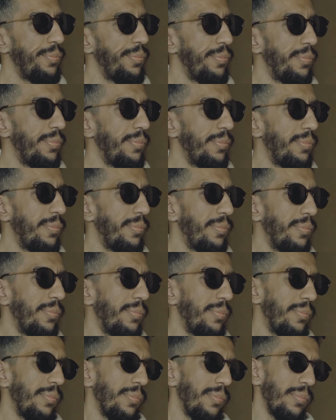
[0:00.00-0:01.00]

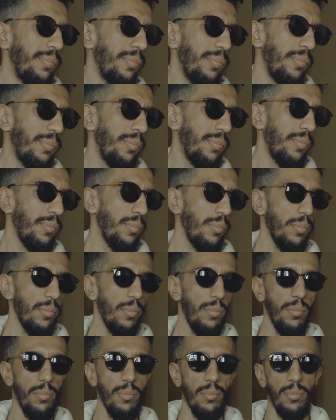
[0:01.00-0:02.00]

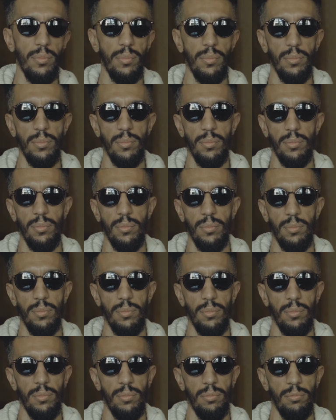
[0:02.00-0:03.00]

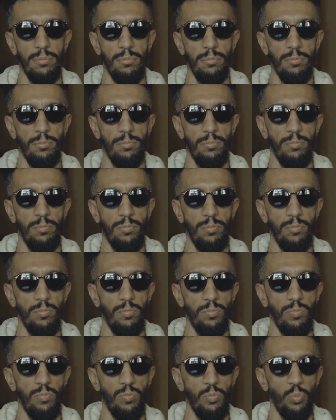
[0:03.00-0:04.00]

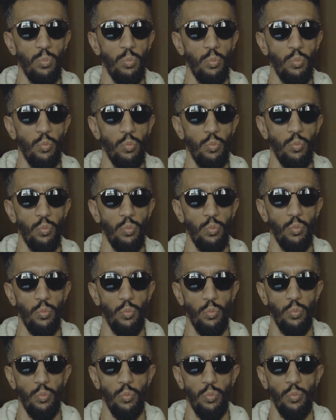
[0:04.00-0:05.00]

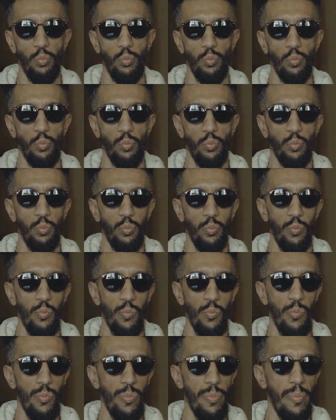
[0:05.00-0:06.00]

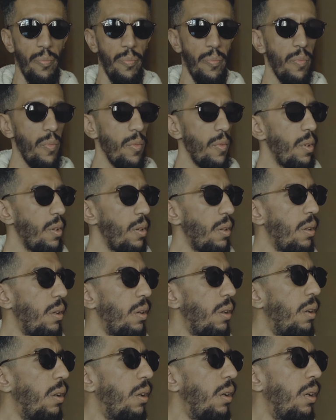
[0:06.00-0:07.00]

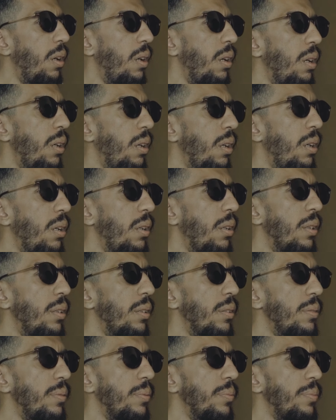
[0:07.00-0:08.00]
No words are spoken by the person on screen.